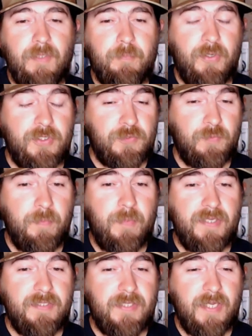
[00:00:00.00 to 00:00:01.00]
put a swim
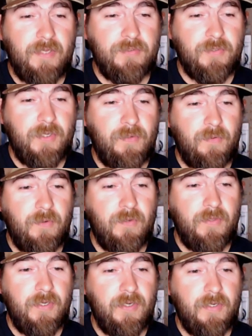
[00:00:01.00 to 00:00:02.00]
bait style trailer on
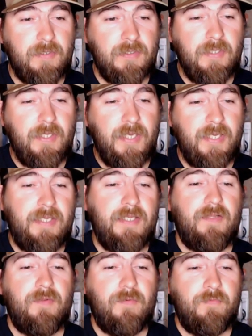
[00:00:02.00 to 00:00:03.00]
there, and get
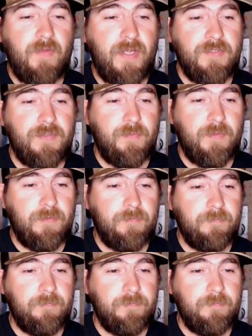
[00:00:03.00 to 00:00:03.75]
a little faster reel.